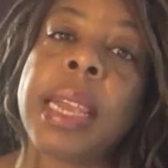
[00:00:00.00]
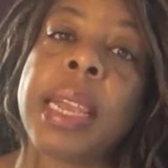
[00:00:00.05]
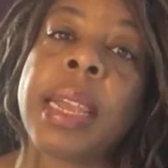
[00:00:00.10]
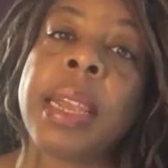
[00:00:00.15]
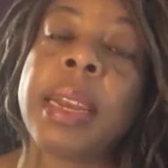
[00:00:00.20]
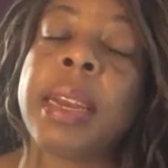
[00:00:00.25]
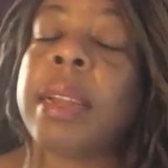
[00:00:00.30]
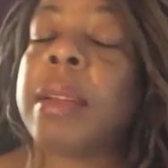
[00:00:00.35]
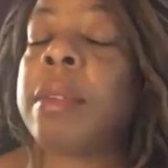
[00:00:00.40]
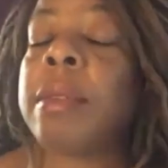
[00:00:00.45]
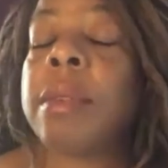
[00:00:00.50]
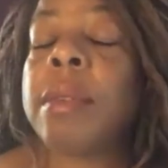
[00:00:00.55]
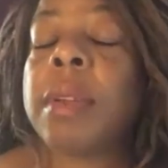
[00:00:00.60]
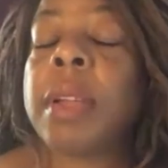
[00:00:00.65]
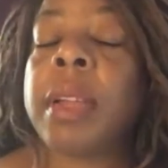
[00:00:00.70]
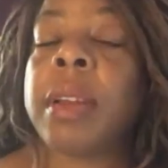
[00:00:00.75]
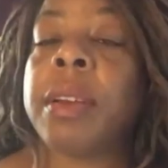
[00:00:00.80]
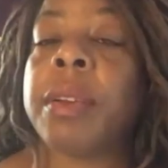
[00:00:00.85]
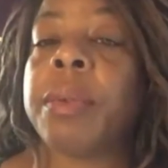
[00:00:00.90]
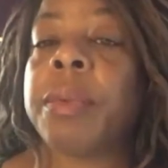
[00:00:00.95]
and it
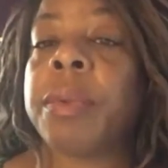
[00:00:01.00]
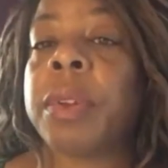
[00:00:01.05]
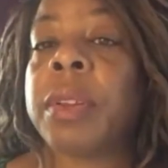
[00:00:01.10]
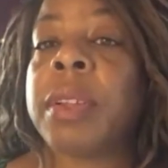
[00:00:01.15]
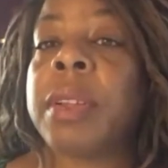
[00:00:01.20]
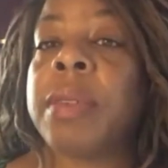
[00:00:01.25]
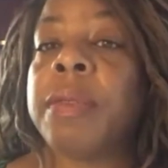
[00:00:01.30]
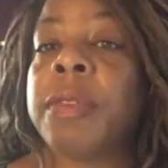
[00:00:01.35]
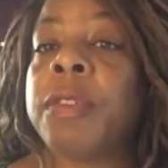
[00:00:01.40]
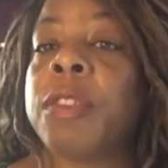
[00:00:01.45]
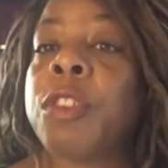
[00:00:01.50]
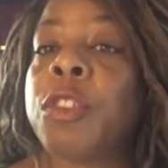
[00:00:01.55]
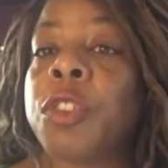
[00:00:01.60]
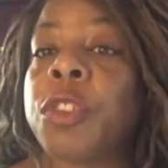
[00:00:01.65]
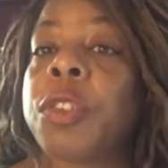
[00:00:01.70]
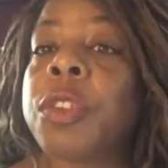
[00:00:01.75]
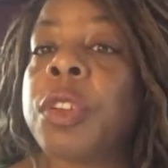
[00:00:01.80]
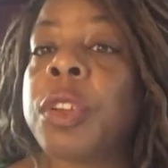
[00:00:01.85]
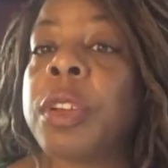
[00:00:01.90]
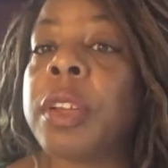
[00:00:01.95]
really feels
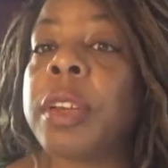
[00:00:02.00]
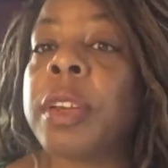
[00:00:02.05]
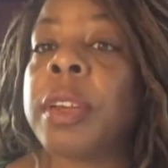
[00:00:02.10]
good.